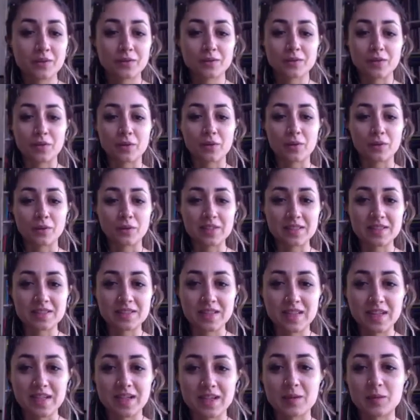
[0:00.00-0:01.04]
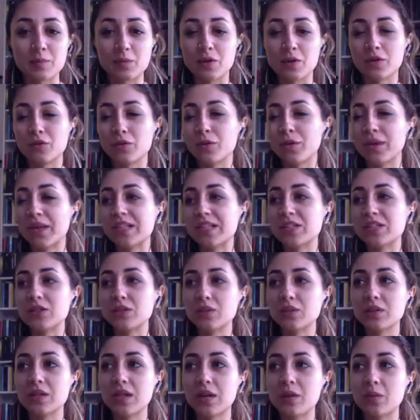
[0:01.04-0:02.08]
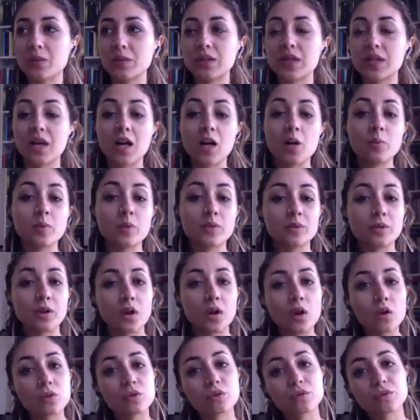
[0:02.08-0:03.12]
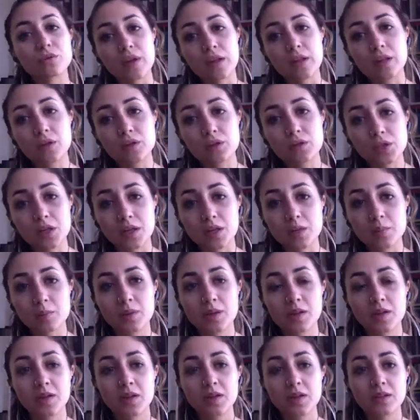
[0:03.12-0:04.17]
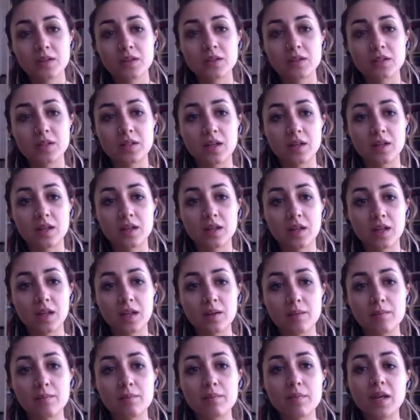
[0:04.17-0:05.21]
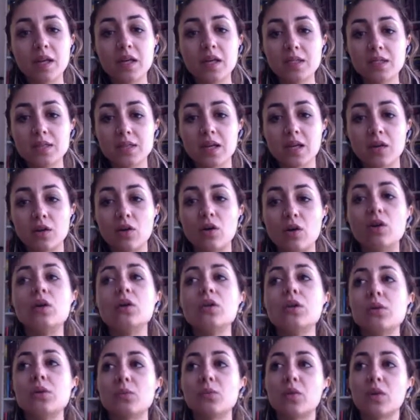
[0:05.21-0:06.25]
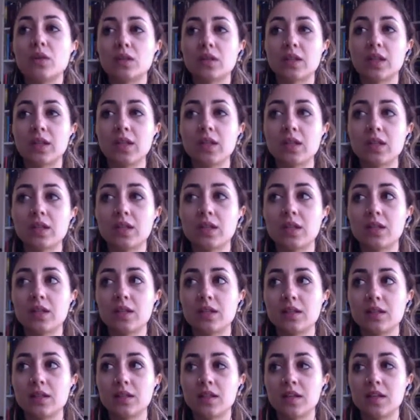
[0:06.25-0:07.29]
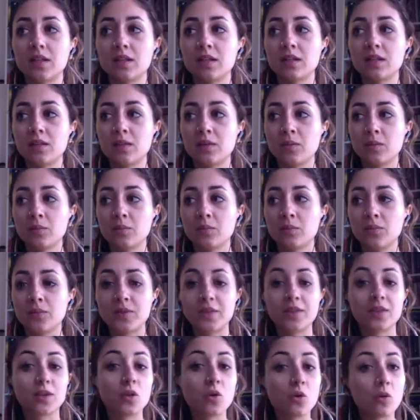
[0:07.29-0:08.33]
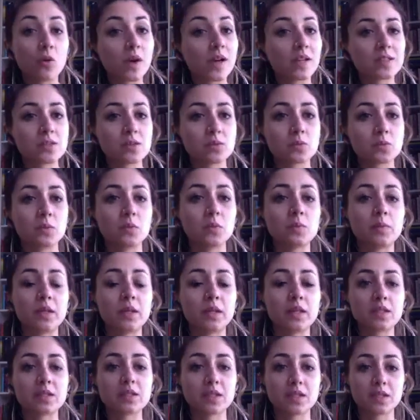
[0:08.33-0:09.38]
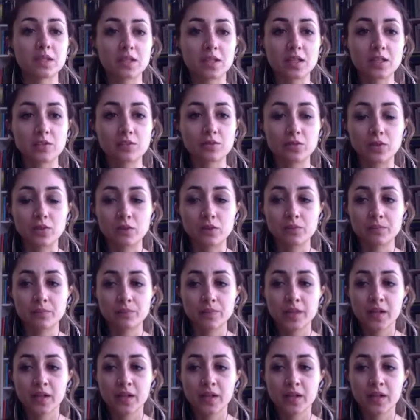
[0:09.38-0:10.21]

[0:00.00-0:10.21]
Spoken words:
Frodo and Sam, or if we can do that with the help of our own fellowship, then it makes that all the more likely that the quest will be successful.